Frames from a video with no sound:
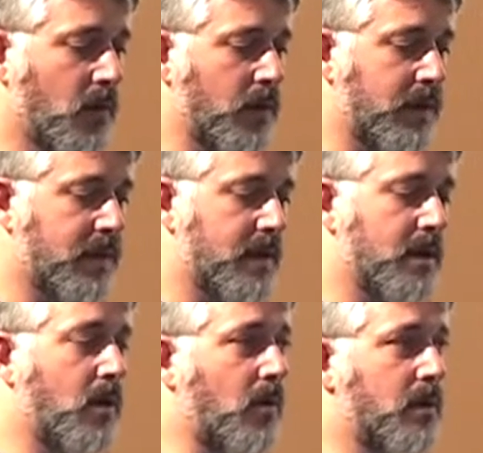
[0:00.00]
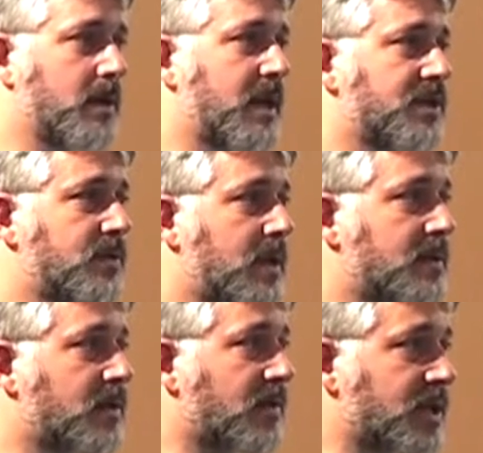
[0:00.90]
with uh, our national
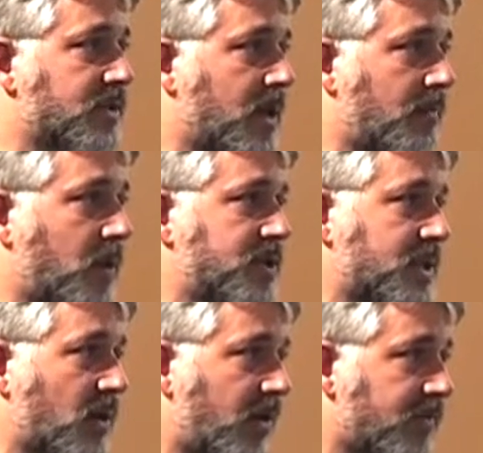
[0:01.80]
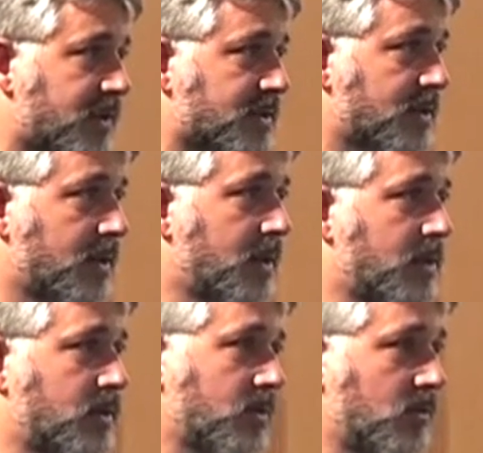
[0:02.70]
international project office
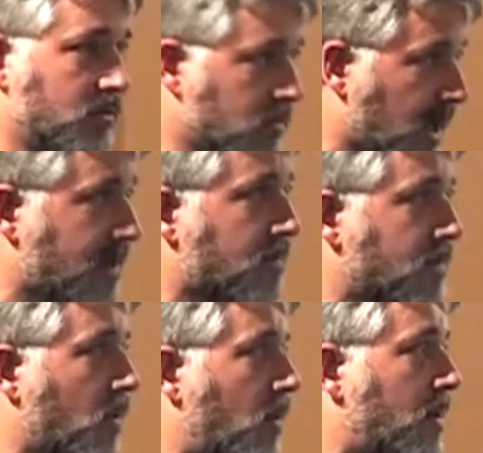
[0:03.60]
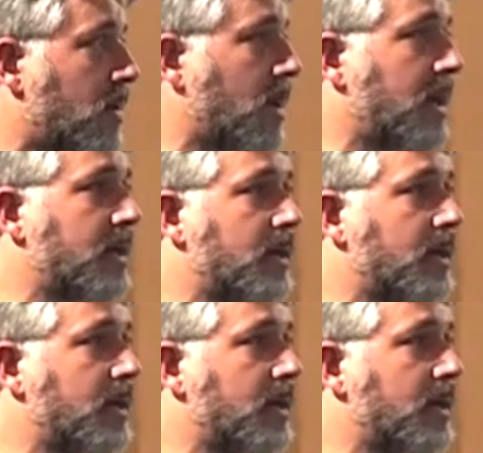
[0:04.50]
to get more uh,